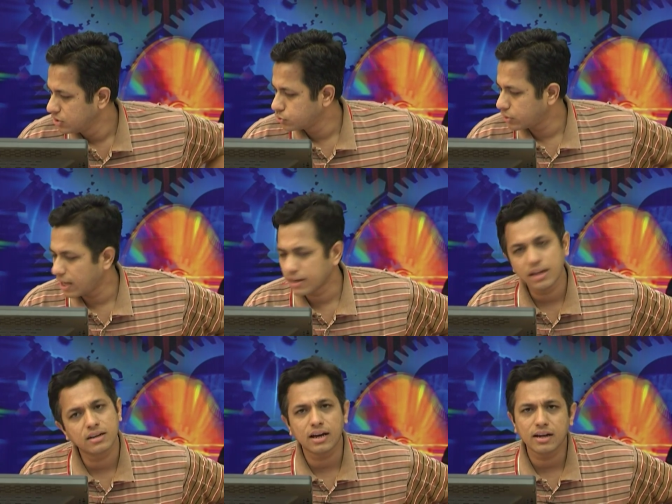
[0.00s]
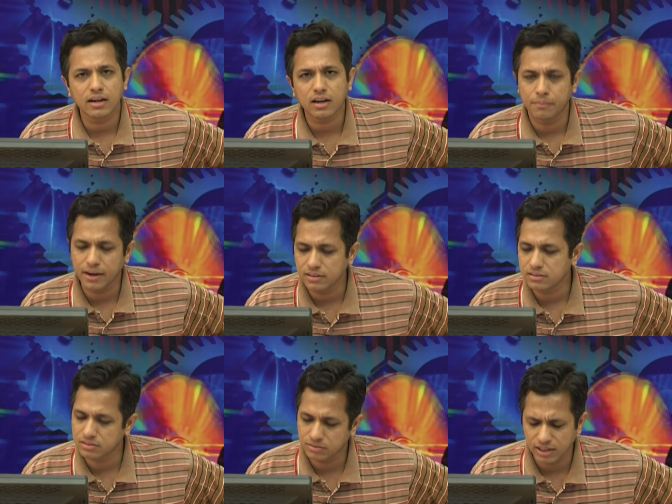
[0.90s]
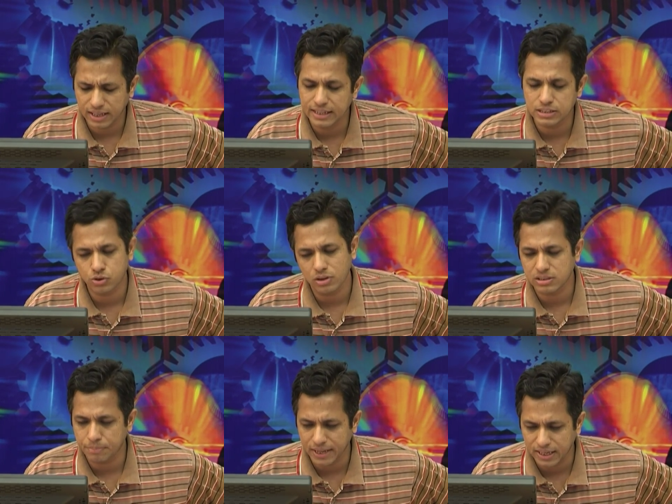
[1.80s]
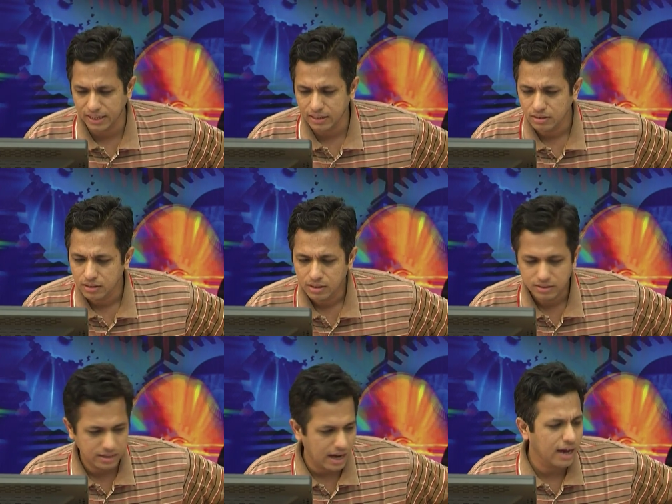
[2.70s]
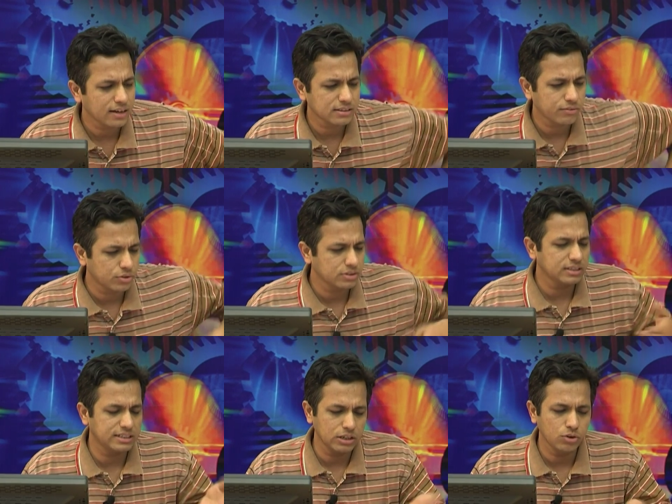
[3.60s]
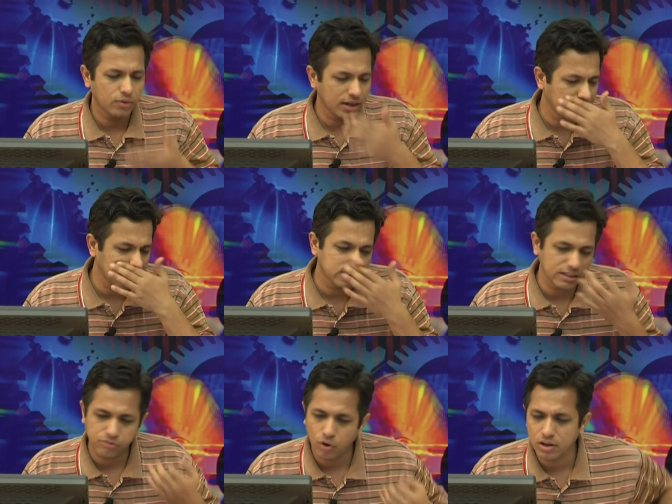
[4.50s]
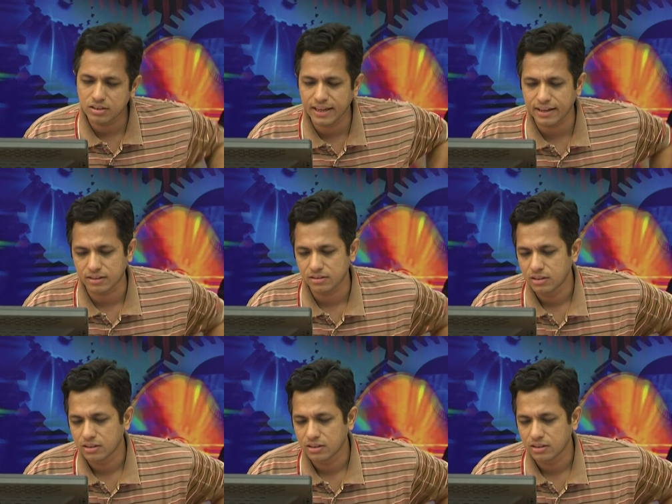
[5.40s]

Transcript: So rar and unrar are commands one can install separately. Tar is of course a GNU one that is default there.